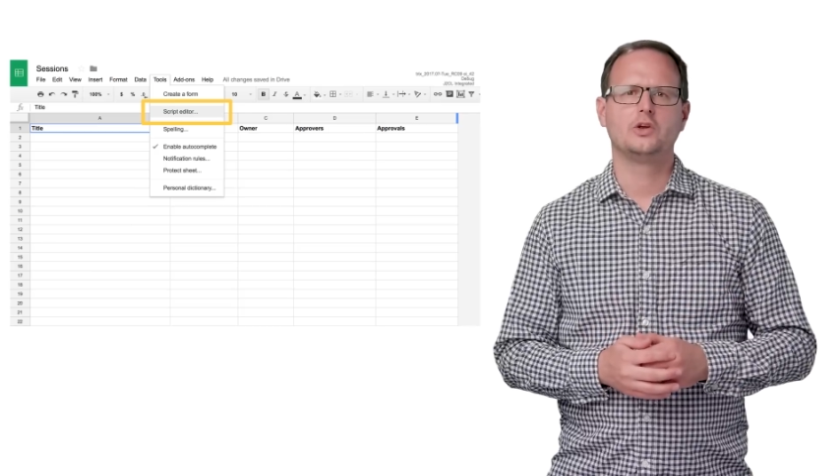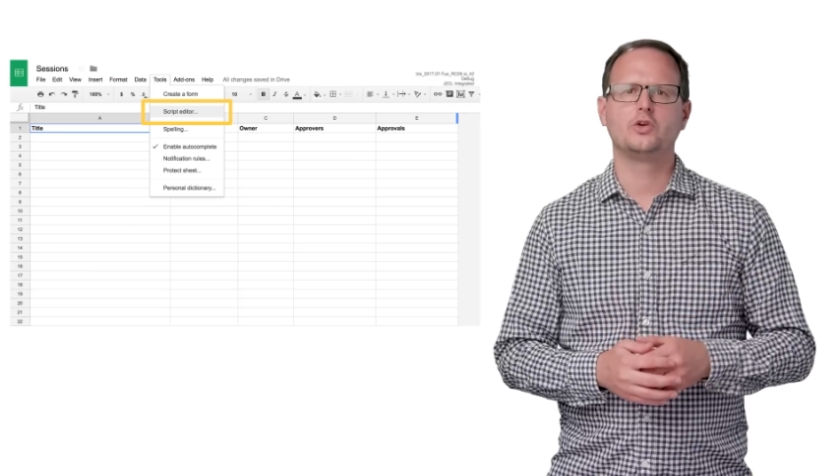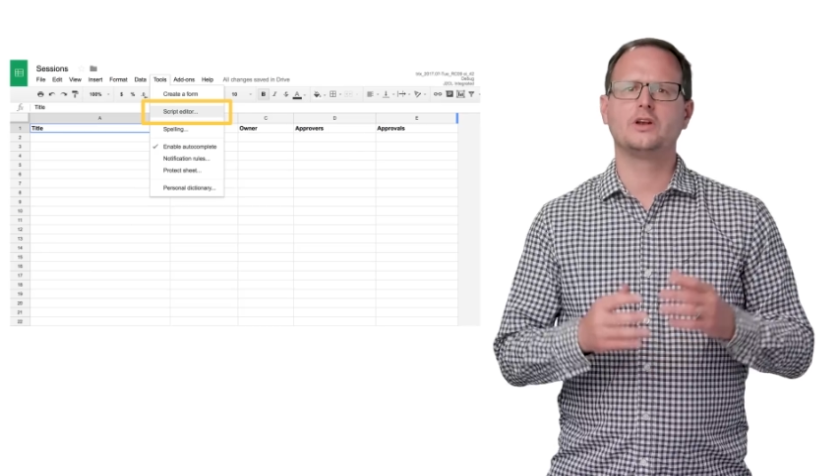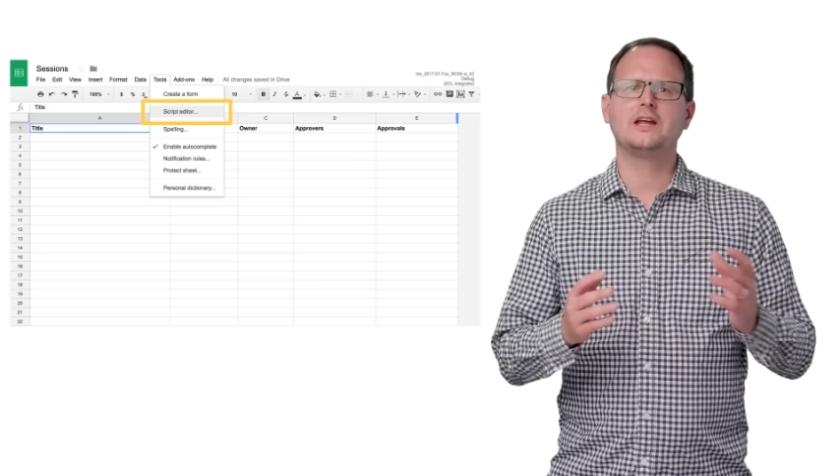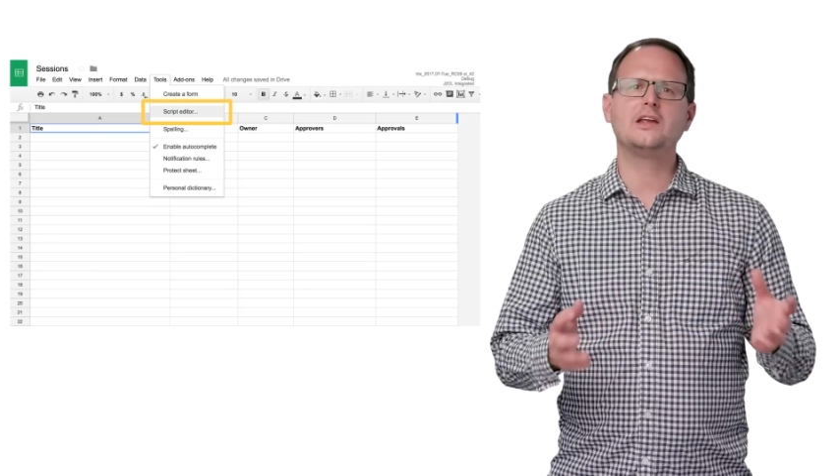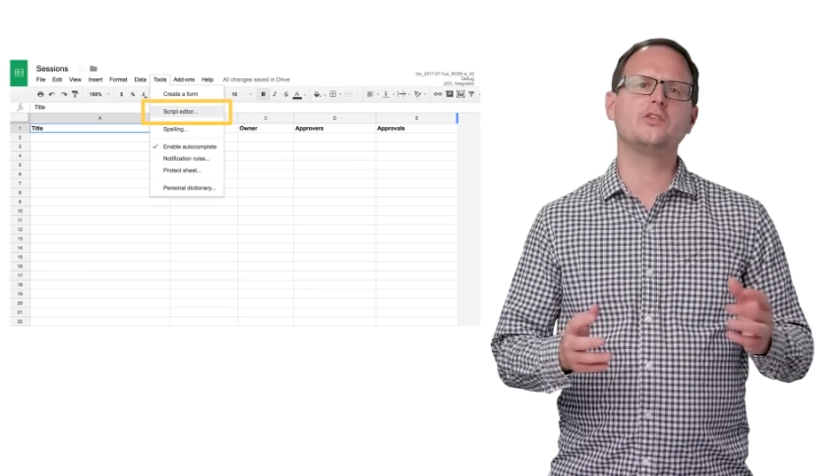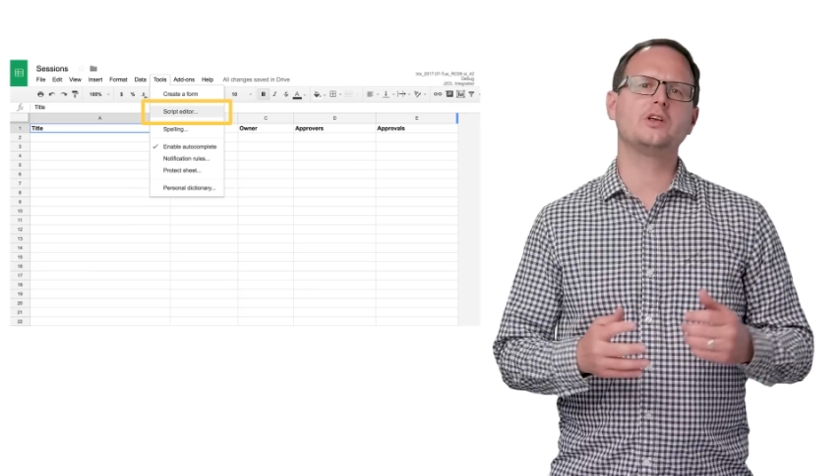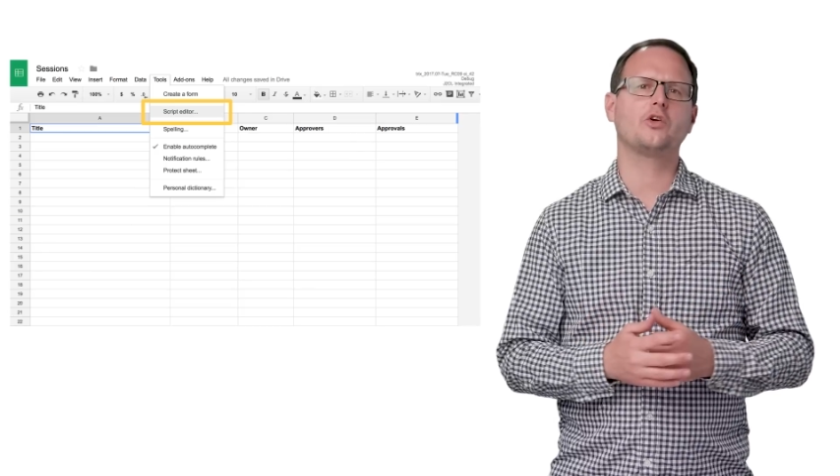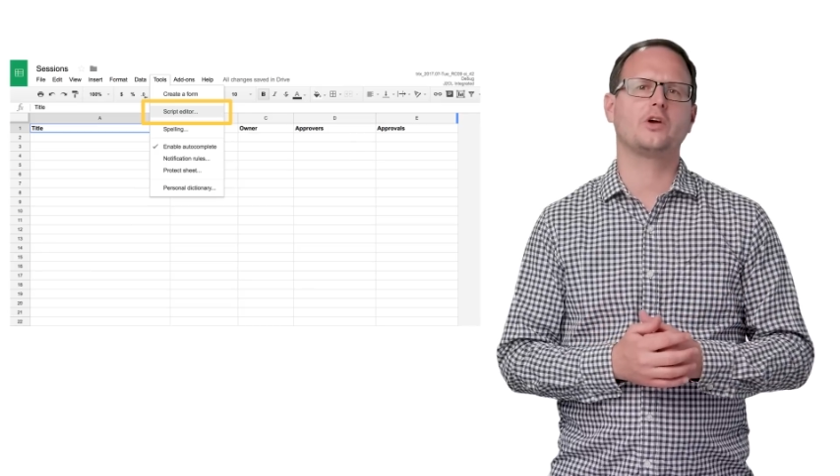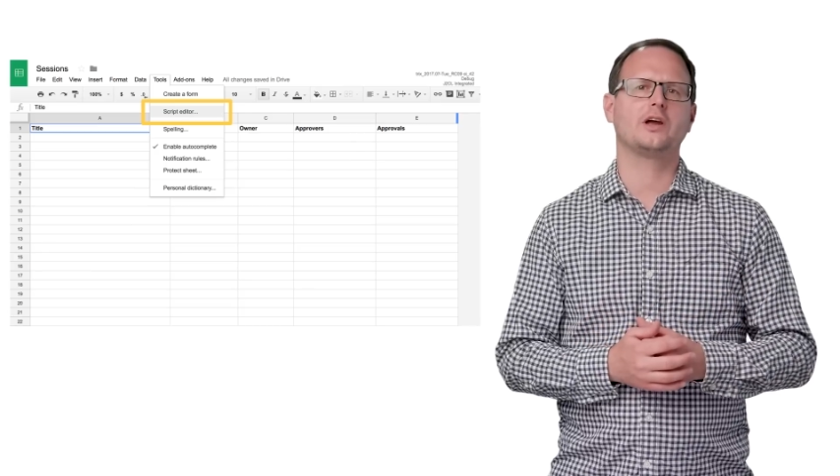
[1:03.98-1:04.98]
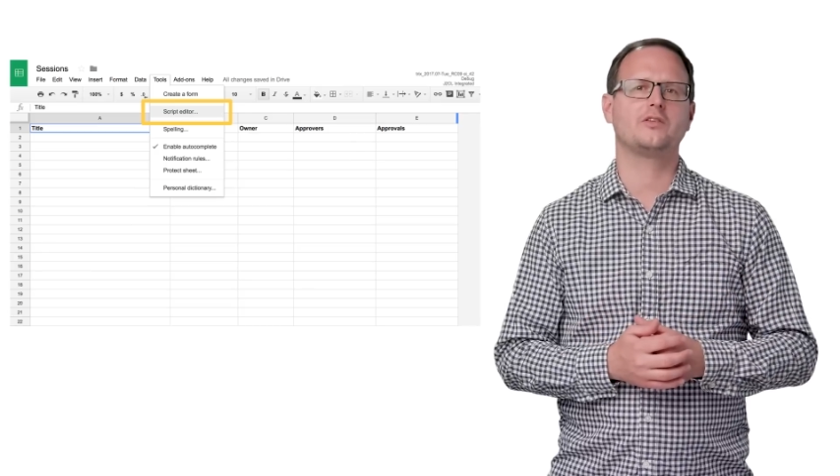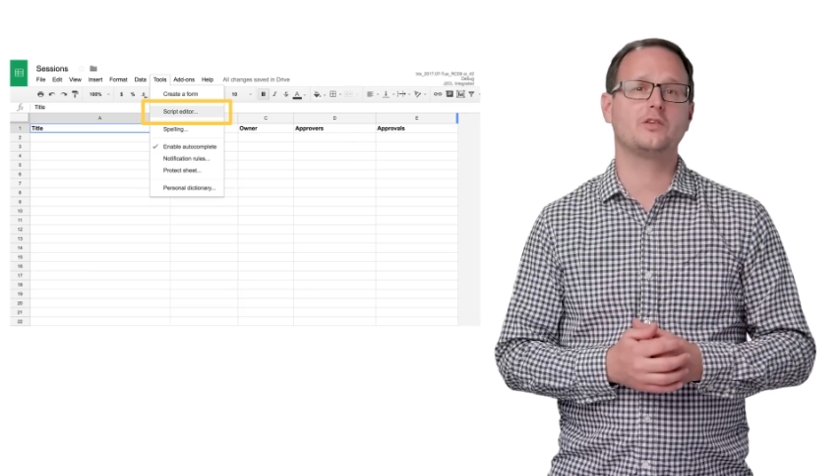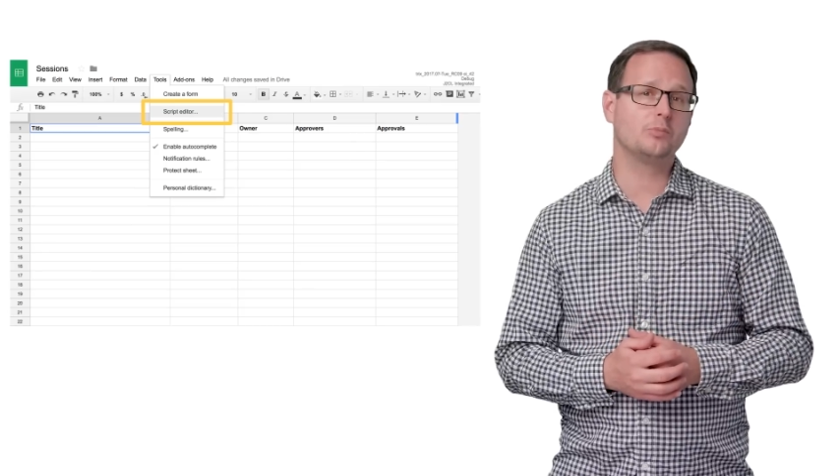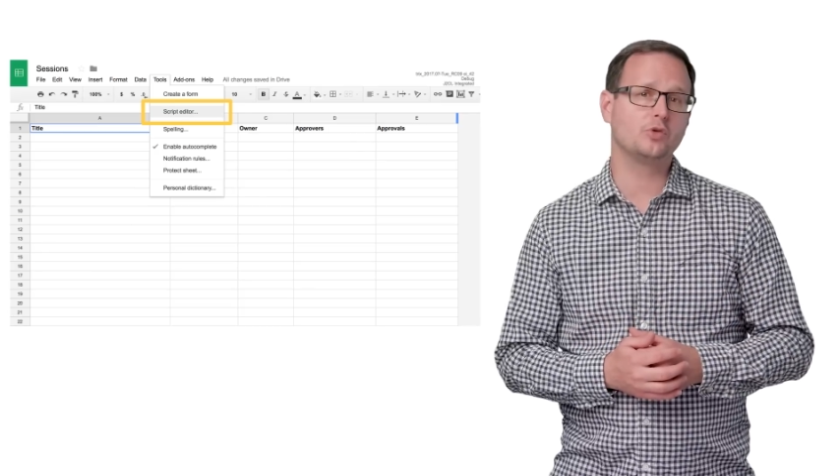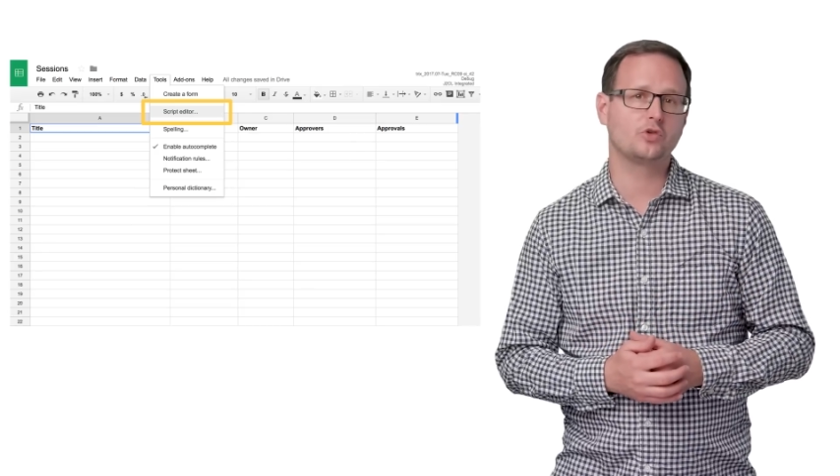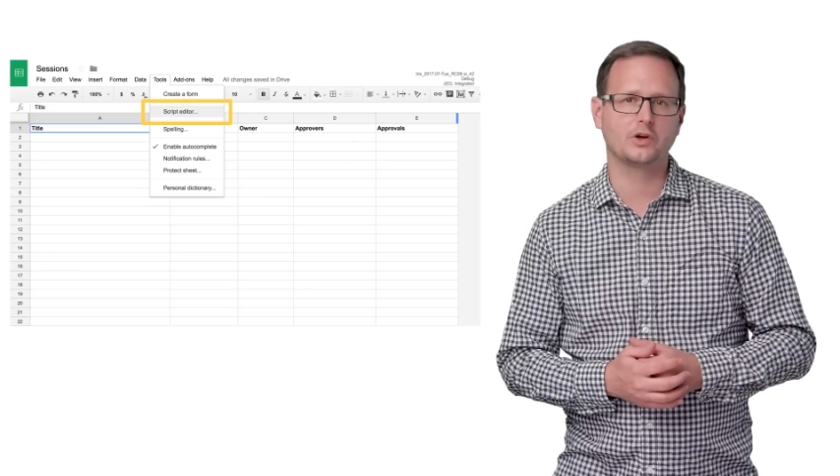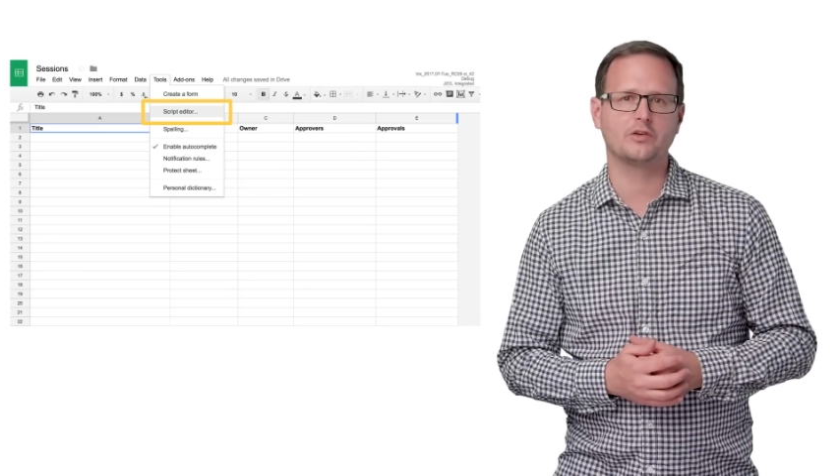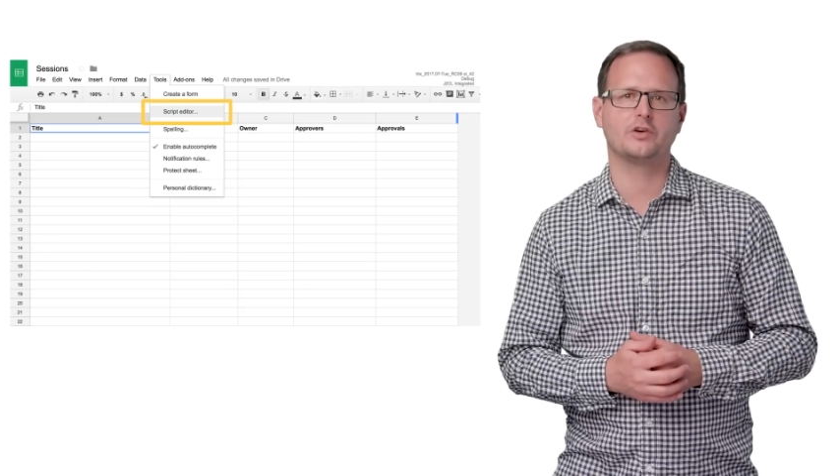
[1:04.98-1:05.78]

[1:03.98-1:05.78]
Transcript: You can easily create simple trigger